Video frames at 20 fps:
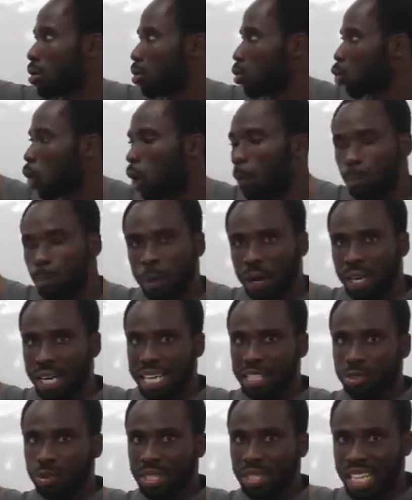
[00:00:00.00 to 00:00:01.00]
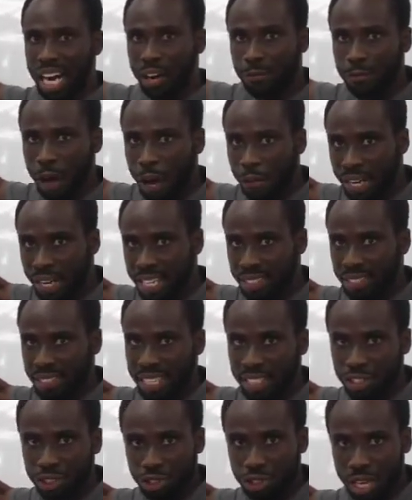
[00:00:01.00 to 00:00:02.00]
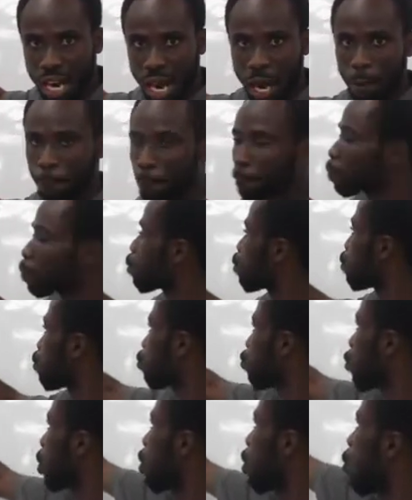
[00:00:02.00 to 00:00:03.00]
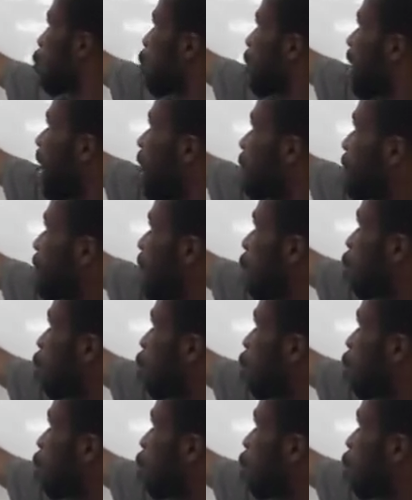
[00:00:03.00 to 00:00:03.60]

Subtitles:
components which are very essential, we have the